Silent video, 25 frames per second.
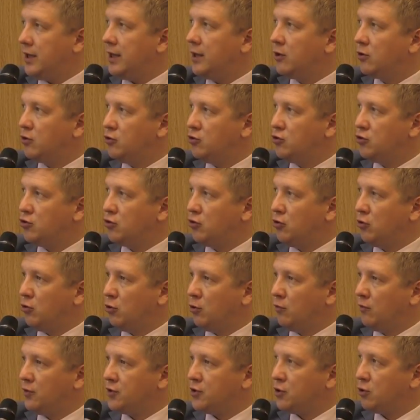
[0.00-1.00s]
take control
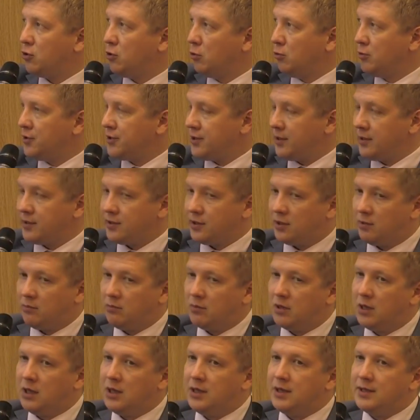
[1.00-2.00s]
over the whole
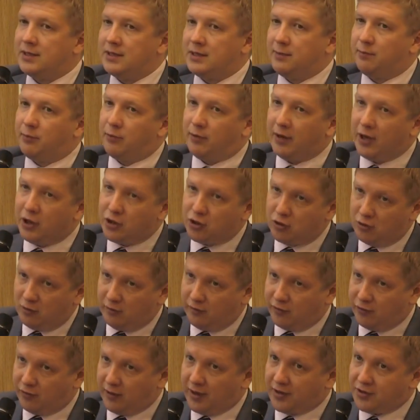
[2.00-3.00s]
system, separation
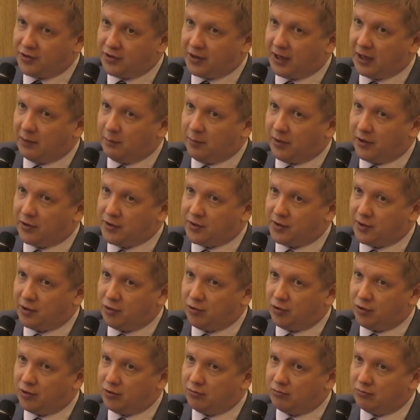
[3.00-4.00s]
of transit can be
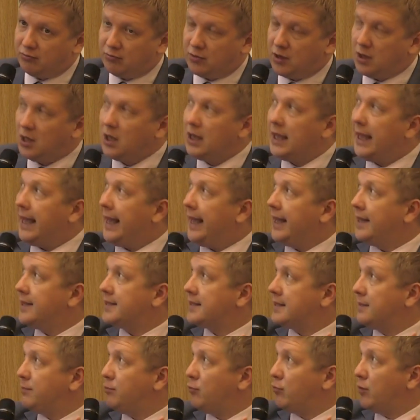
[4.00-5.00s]
considered, and
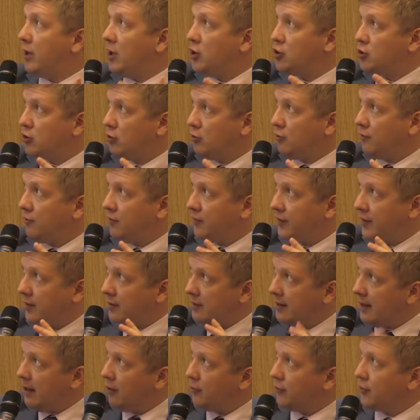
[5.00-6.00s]
separation of
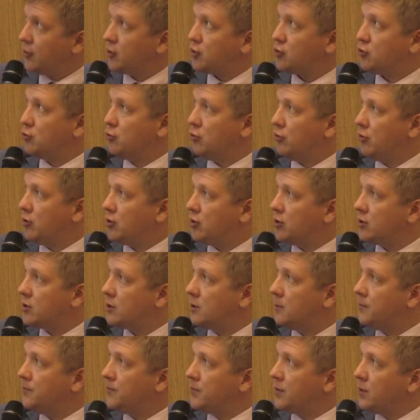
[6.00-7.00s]
underground gas
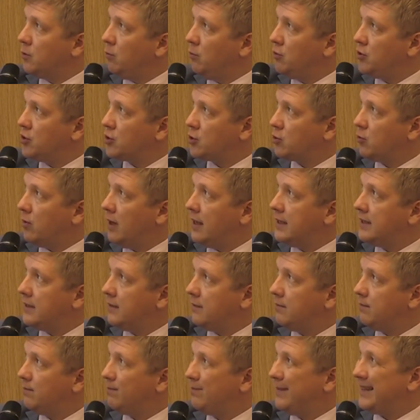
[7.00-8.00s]
storages, which is quite
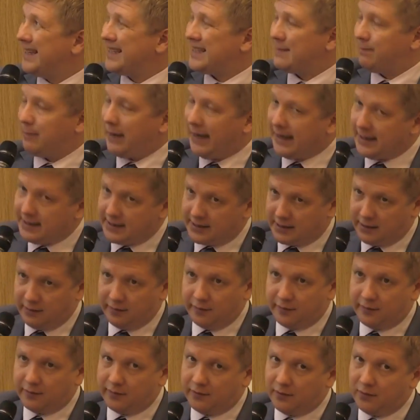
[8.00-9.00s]
an
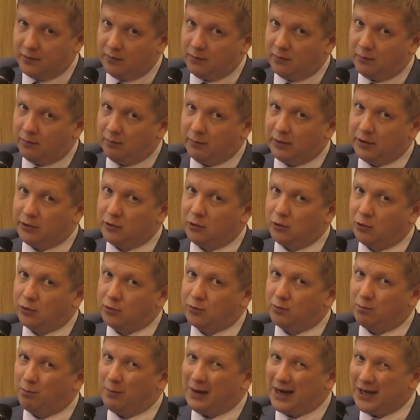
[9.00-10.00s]
expensive but
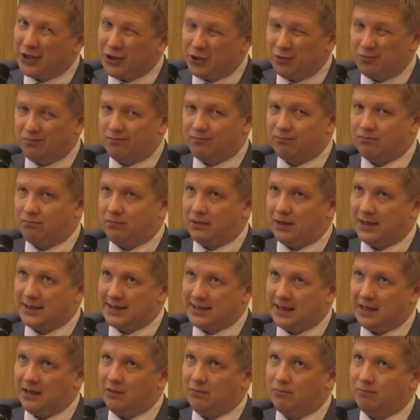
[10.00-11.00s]
not much,
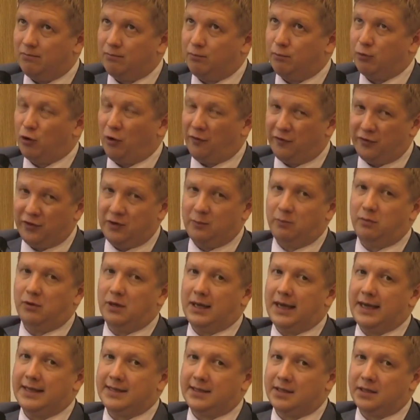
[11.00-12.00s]
let's say,
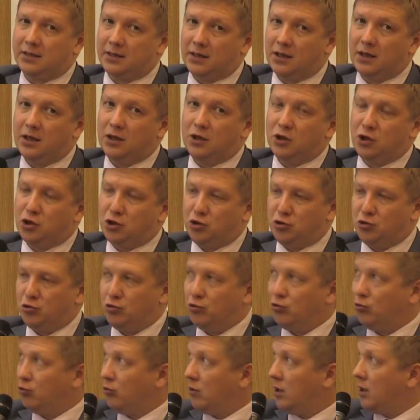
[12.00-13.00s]
profitable asset
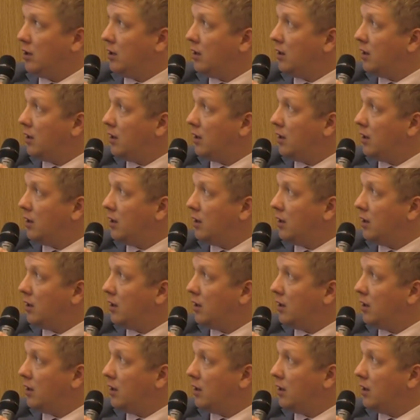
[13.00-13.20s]
to